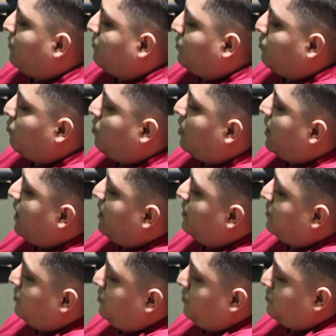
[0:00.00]
you want,
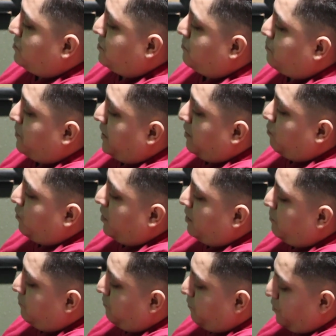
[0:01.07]
you know, to pick one
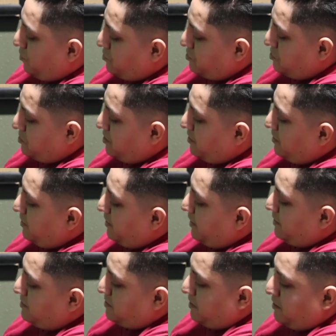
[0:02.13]
up first,
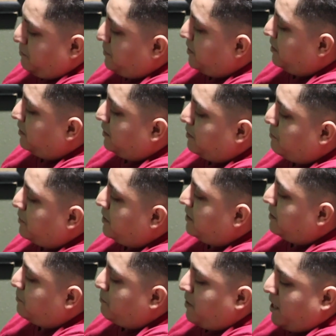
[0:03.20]
it's going to be a limited
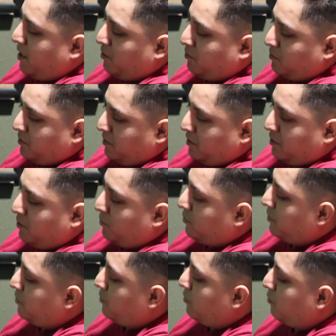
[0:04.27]
amount. Go
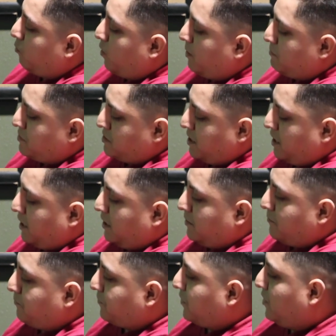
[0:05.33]
to their website.
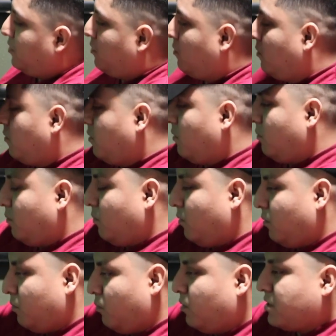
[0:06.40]
You know,
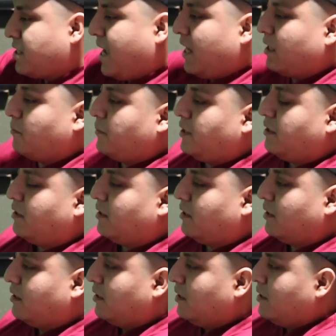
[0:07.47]
we'll tag them in the
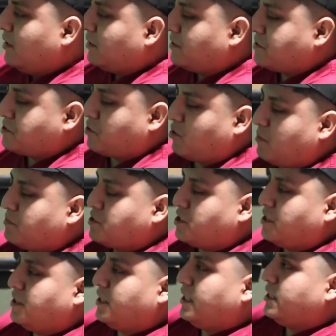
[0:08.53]

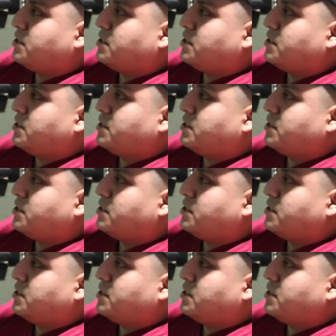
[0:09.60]
description, Neat